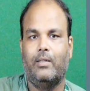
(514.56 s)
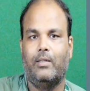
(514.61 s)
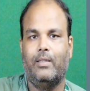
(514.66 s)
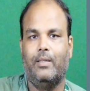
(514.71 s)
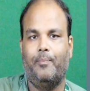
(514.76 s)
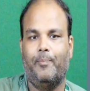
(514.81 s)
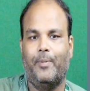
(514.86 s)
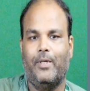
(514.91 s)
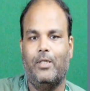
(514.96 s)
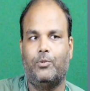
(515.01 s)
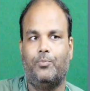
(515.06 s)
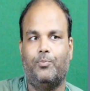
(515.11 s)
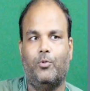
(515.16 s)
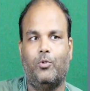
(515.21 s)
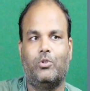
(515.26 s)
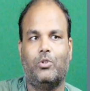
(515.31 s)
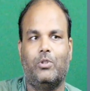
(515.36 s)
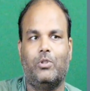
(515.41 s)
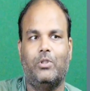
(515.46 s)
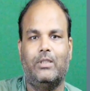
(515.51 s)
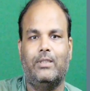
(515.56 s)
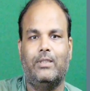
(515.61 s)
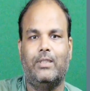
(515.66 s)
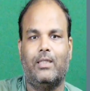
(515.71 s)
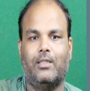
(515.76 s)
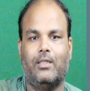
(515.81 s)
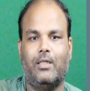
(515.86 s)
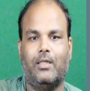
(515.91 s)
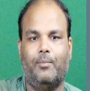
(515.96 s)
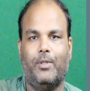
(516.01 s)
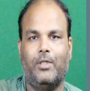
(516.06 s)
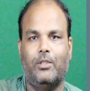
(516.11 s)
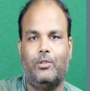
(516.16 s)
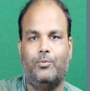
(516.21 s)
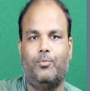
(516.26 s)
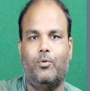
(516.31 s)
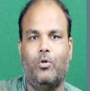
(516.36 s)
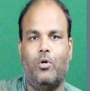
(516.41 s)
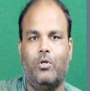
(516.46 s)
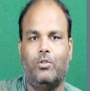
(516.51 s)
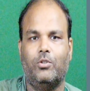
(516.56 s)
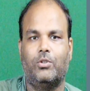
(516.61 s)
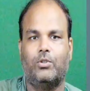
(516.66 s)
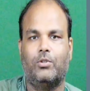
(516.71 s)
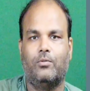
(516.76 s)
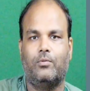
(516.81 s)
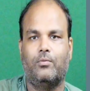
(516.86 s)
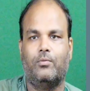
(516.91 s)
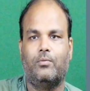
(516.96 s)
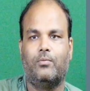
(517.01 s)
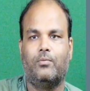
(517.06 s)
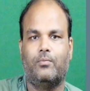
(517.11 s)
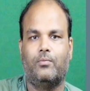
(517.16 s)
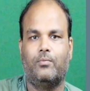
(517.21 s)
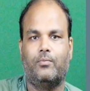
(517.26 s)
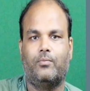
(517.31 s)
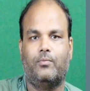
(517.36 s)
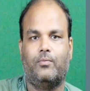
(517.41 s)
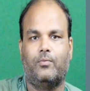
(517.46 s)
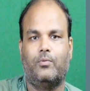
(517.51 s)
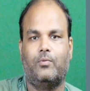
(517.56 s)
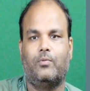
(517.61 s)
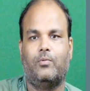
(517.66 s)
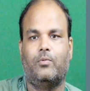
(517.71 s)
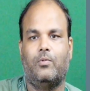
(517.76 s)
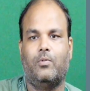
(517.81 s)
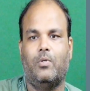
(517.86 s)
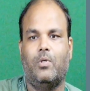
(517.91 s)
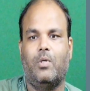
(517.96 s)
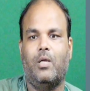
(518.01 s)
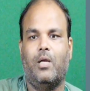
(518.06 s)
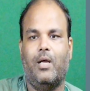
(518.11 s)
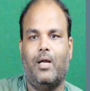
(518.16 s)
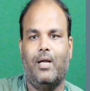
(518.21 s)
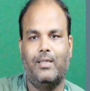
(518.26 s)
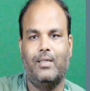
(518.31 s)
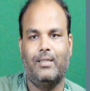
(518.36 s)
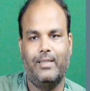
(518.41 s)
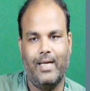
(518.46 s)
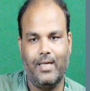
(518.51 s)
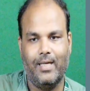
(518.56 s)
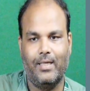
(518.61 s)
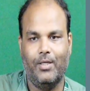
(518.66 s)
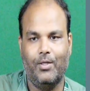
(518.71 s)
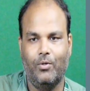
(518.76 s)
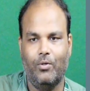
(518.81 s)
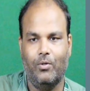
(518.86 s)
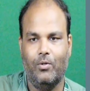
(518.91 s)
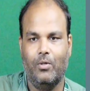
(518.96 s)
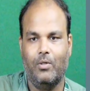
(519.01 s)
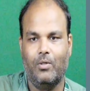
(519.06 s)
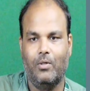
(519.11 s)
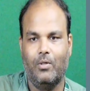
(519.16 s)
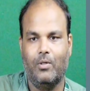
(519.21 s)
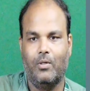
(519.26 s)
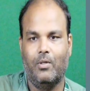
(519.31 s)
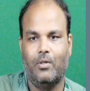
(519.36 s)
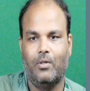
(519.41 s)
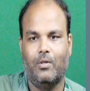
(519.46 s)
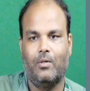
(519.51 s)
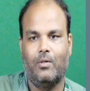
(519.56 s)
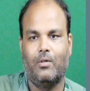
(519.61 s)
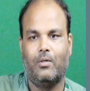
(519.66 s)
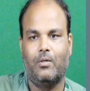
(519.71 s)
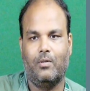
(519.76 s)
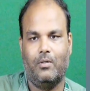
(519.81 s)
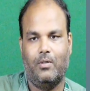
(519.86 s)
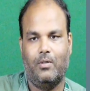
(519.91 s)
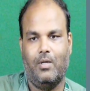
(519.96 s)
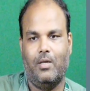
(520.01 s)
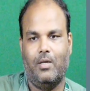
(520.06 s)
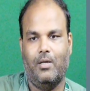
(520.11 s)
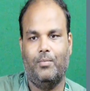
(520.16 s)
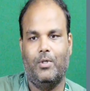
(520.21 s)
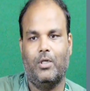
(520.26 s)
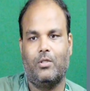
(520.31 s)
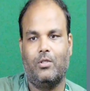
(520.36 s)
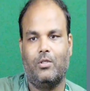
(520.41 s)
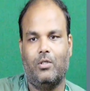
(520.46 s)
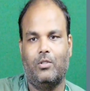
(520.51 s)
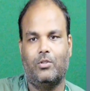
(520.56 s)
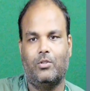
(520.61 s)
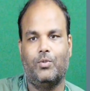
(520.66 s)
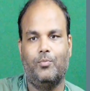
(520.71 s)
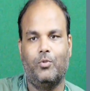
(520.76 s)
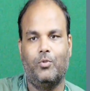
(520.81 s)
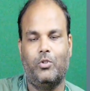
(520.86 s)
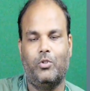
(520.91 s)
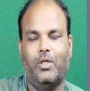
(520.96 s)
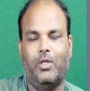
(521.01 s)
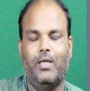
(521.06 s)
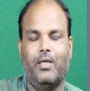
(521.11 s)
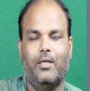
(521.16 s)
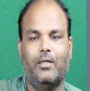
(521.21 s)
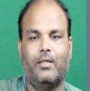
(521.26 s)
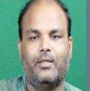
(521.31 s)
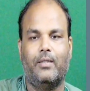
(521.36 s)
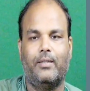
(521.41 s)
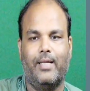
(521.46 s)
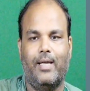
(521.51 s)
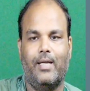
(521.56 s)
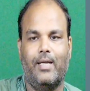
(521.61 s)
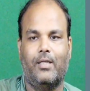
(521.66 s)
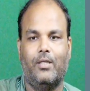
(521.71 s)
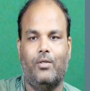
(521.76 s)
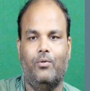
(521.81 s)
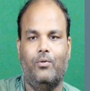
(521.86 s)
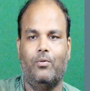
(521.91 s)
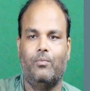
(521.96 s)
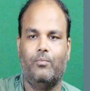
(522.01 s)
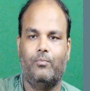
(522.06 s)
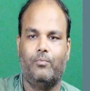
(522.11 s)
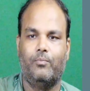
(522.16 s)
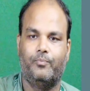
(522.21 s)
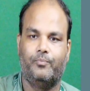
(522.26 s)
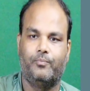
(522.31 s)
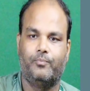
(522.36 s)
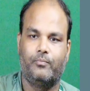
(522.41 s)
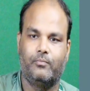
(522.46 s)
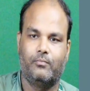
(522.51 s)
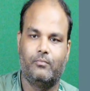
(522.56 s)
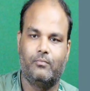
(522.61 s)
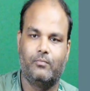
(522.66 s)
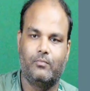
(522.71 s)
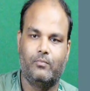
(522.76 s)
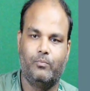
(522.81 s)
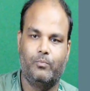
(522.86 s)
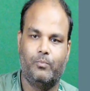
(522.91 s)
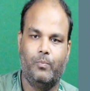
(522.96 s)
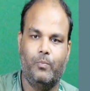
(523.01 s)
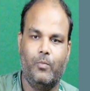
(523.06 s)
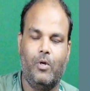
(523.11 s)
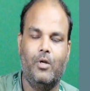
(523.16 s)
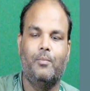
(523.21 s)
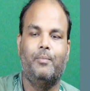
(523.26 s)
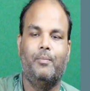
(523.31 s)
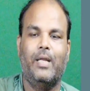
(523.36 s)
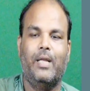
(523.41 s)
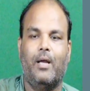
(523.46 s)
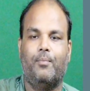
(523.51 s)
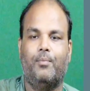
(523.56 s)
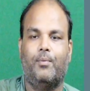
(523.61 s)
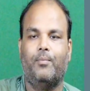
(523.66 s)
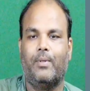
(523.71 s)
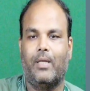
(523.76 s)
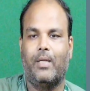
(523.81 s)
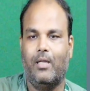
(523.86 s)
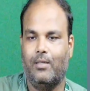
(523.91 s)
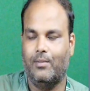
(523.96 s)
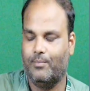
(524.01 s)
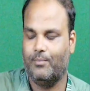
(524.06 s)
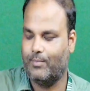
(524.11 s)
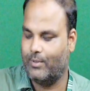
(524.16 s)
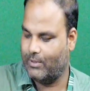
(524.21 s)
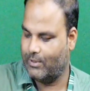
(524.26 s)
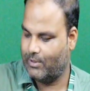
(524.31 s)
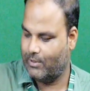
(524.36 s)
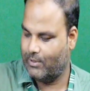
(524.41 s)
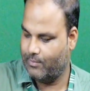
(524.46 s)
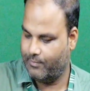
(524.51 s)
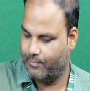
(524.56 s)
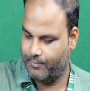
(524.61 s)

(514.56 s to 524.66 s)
Reference books, so these are the reference books, and thank you. I am Dr. Arjun Mudali. Thank you on behalf of KL University.